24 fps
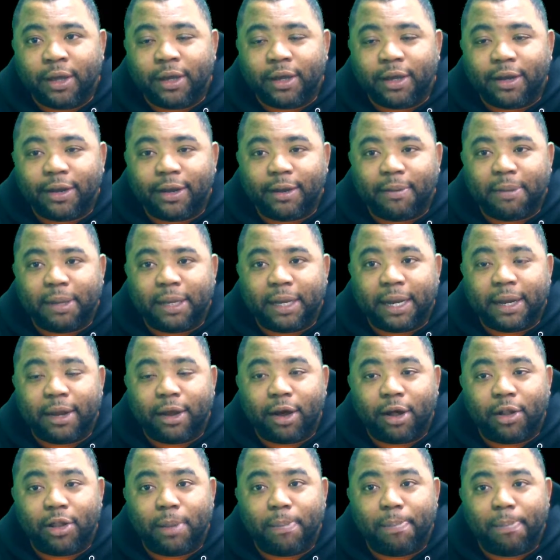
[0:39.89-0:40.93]
You know what I mean? And
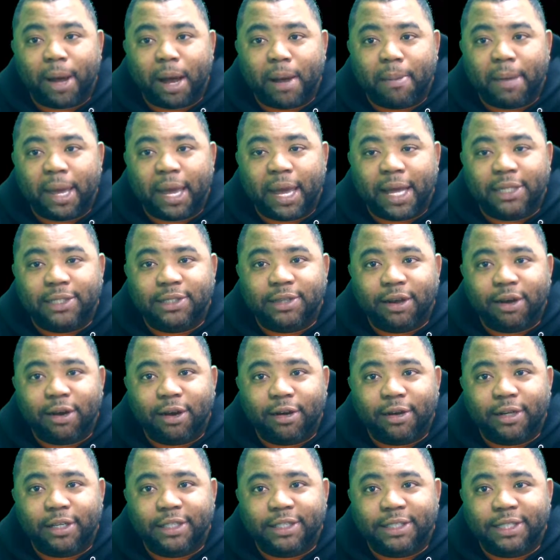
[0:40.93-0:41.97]
all the bum-ass
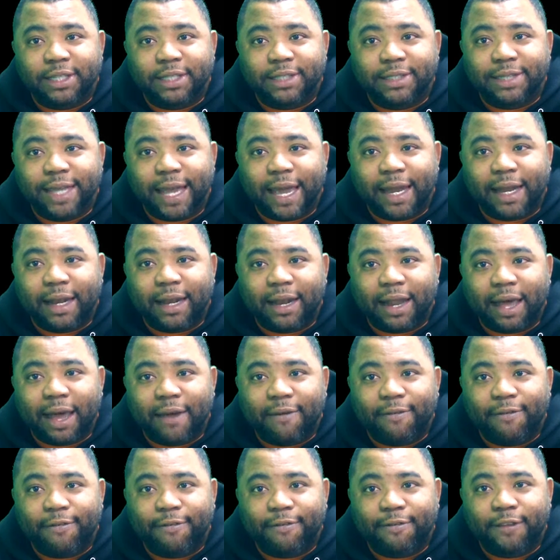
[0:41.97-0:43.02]
artists that
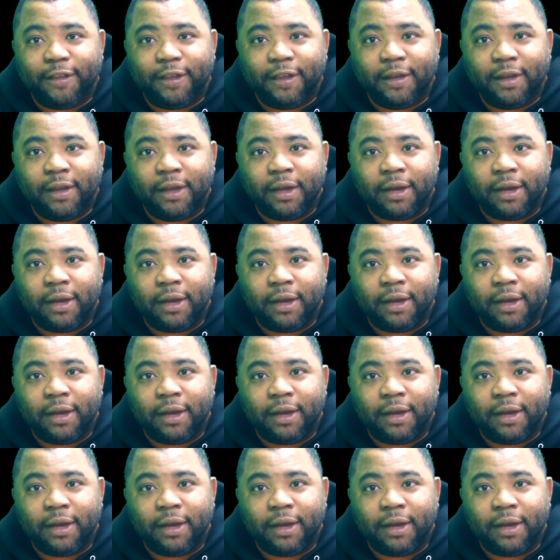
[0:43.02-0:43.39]
left,